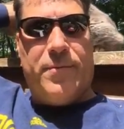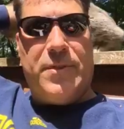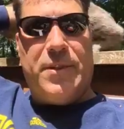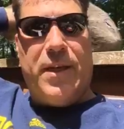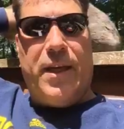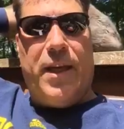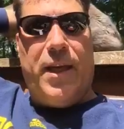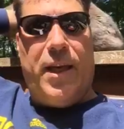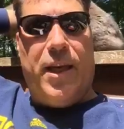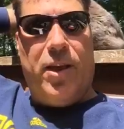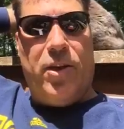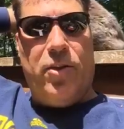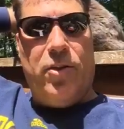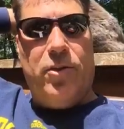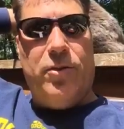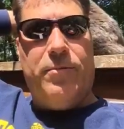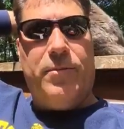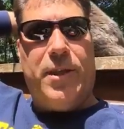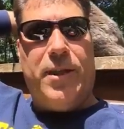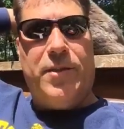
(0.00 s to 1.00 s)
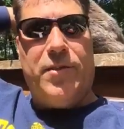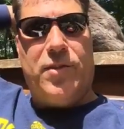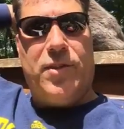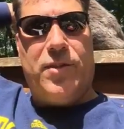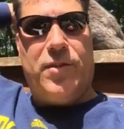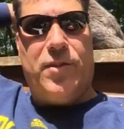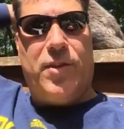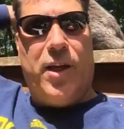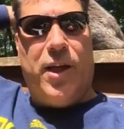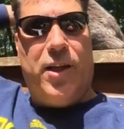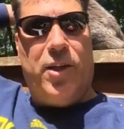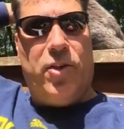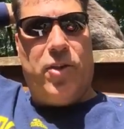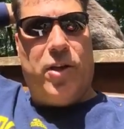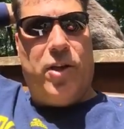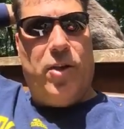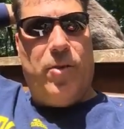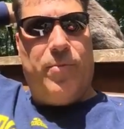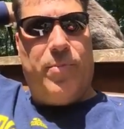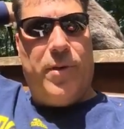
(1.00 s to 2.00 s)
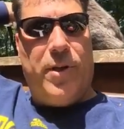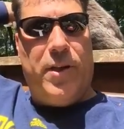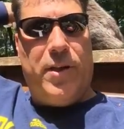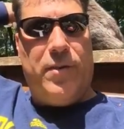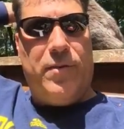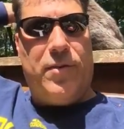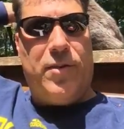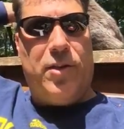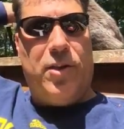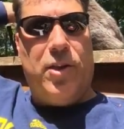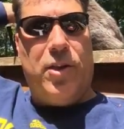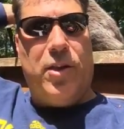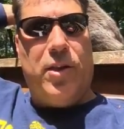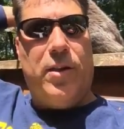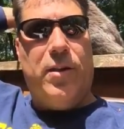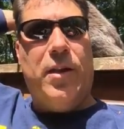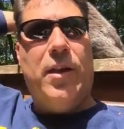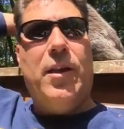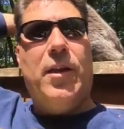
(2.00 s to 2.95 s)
to handle and sustain your company until it